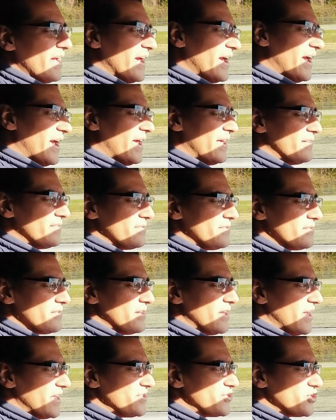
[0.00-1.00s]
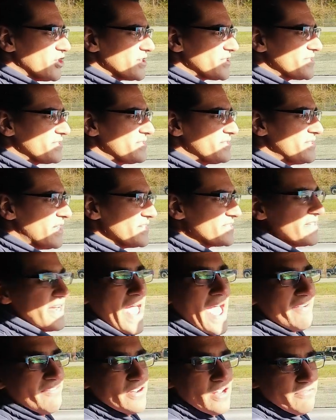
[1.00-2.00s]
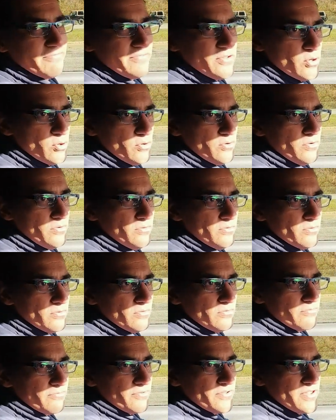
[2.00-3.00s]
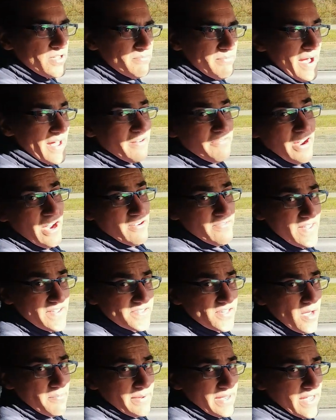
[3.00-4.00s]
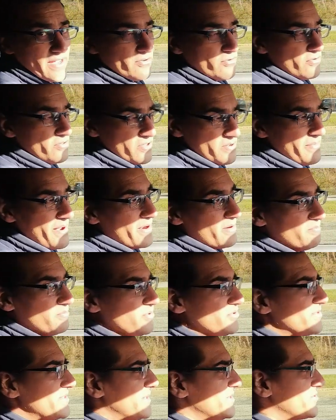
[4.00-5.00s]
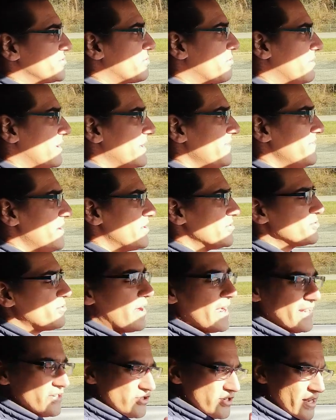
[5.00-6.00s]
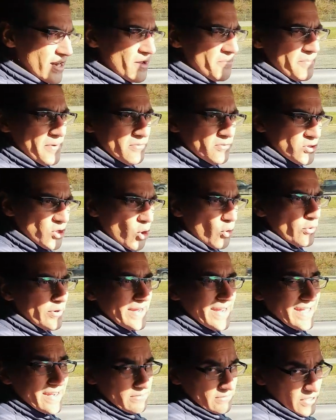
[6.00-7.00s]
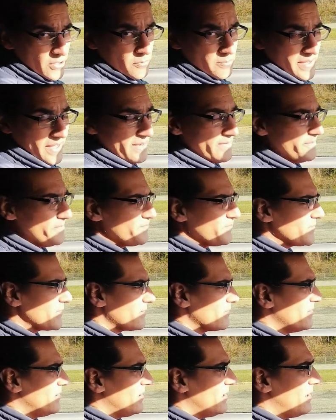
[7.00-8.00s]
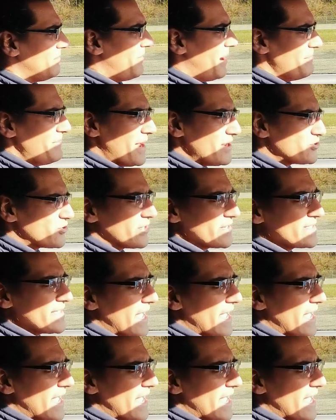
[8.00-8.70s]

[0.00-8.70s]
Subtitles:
and it just doesn't have enough fuel for the amount of air that's coming in, or the amount of boost that it's throwing in there. So I actually end up lowering it a little bit. I'm not sure